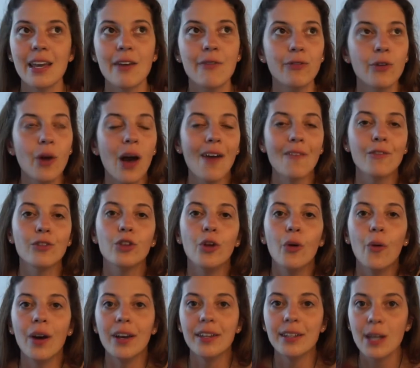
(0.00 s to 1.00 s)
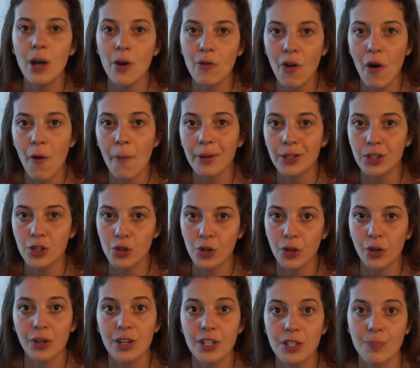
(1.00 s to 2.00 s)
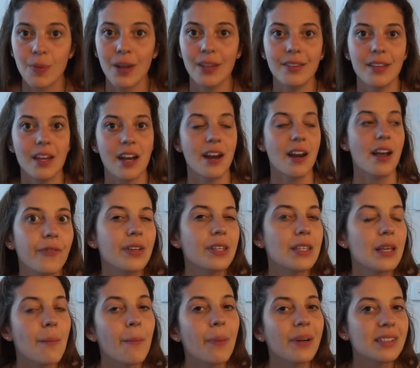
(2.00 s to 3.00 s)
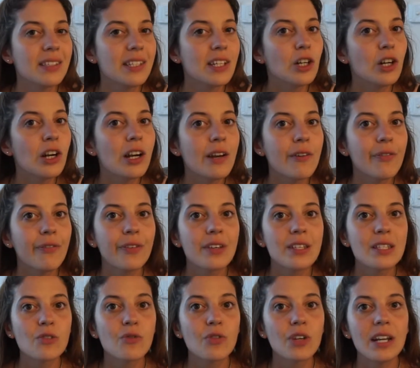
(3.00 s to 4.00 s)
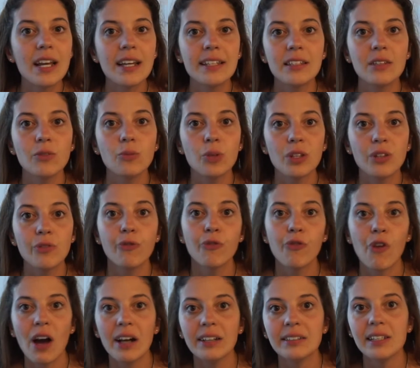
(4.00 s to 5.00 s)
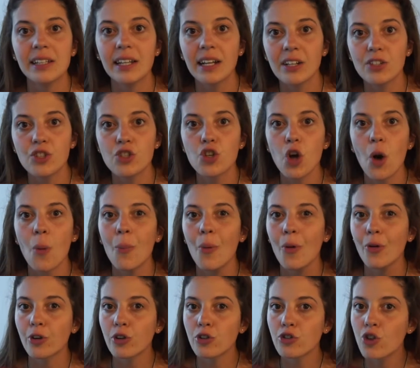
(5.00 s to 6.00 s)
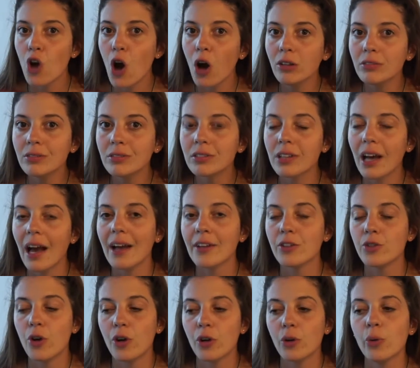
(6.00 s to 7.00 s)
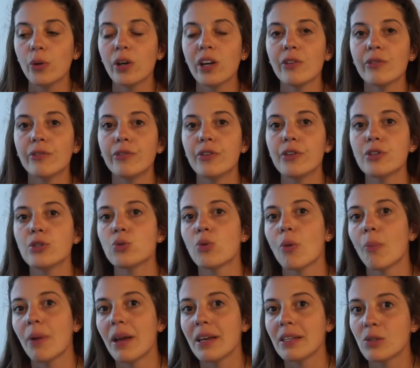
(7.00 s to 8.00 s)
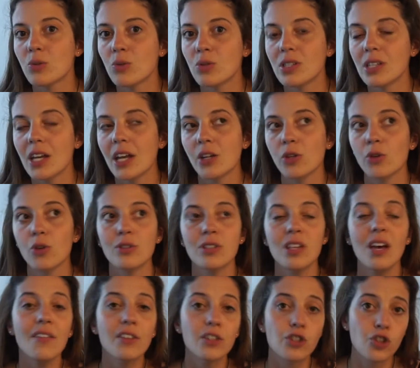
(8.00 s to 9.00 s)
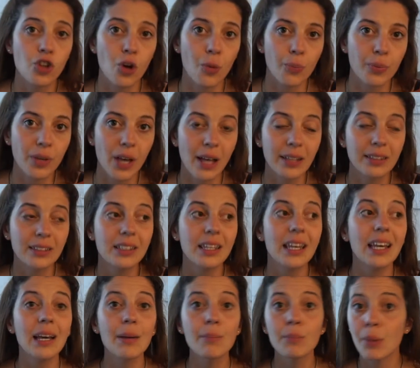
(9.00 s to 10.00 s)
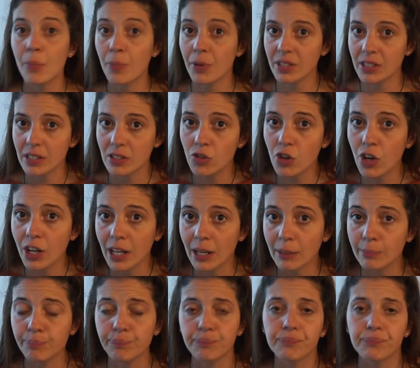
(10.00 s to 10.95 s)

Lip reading: if you have no idea of how much you're gonna spend there, in particular if it's related with finding a job or not, and you're looking first to a place to stay and you don't have a job yet, it can be pretty tricky.